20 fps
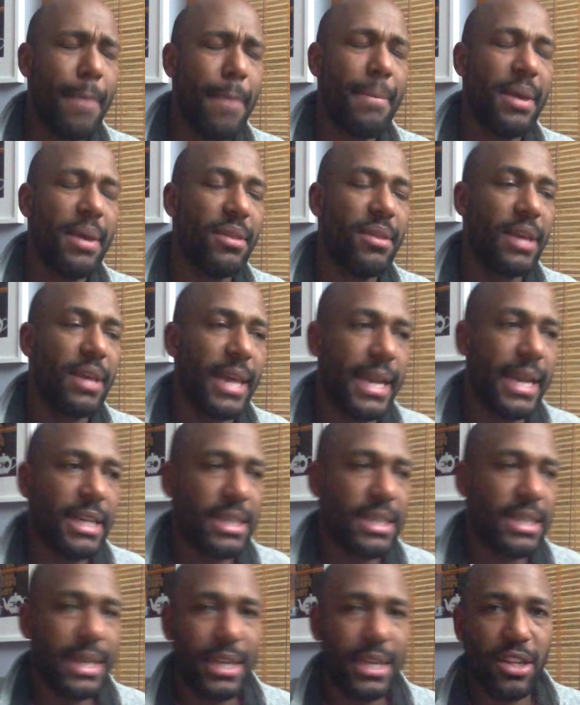made the
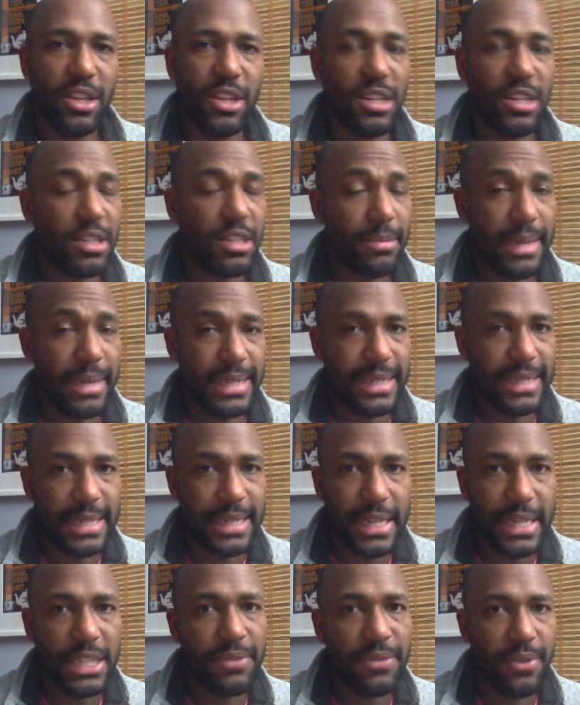case that it doesn't make
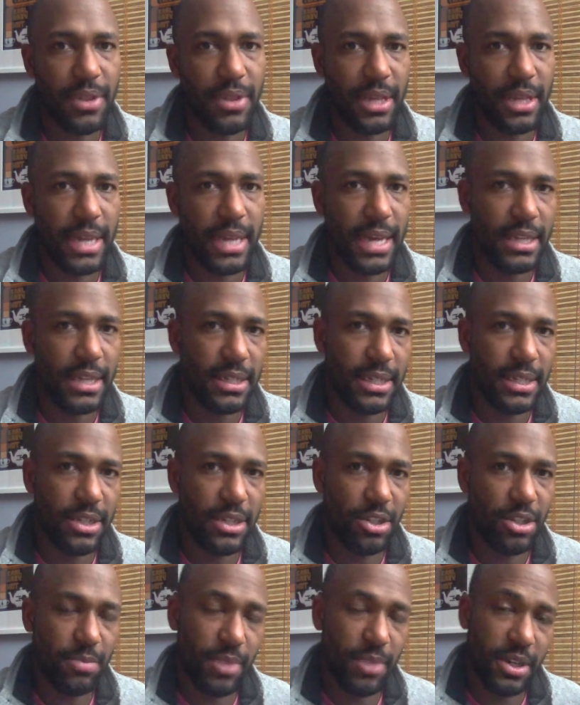sense for the United
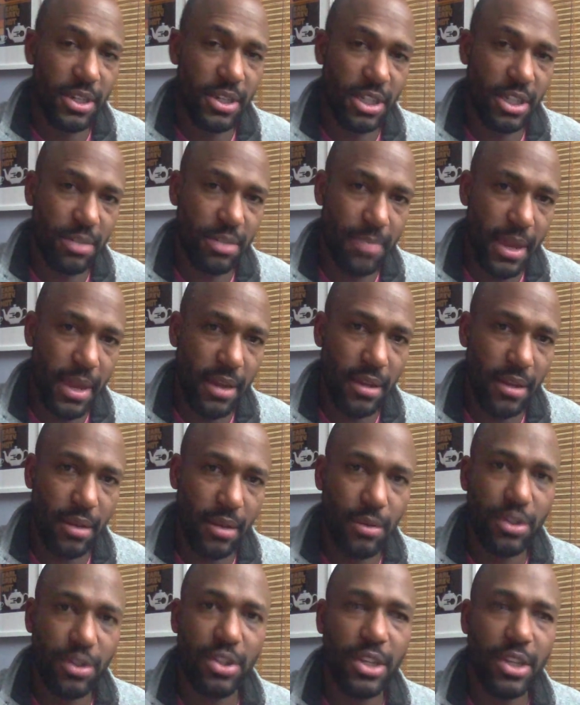States to participate in a
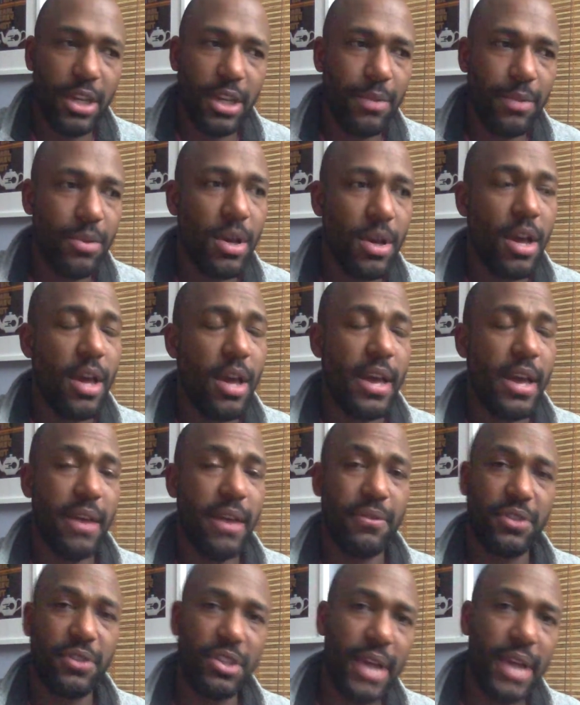regime
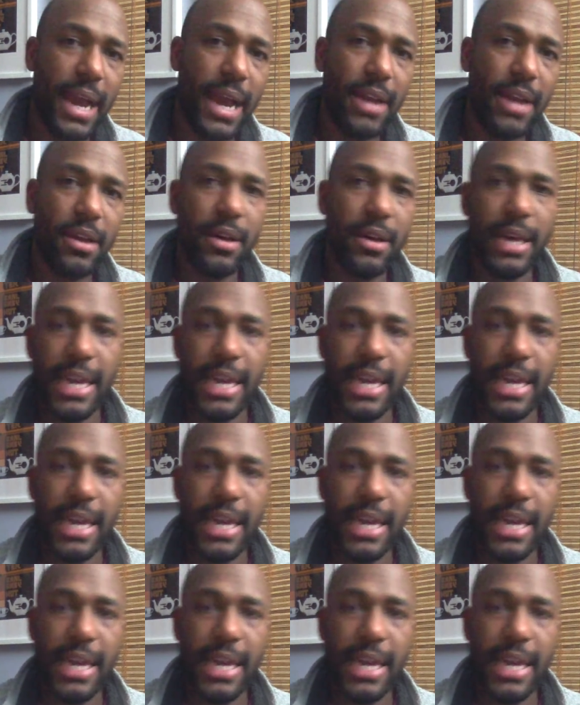if China,